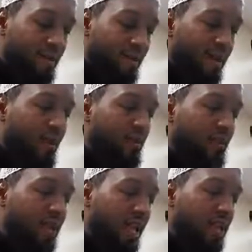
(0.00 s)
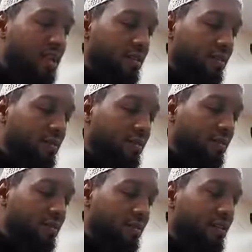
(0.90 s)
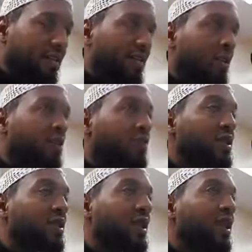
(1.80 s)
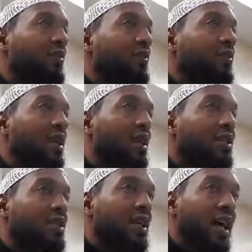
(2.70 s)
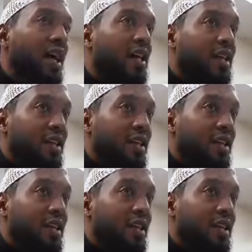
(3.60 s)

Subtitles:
Al-mujtahid, the one who's reached a level to make ijtihad.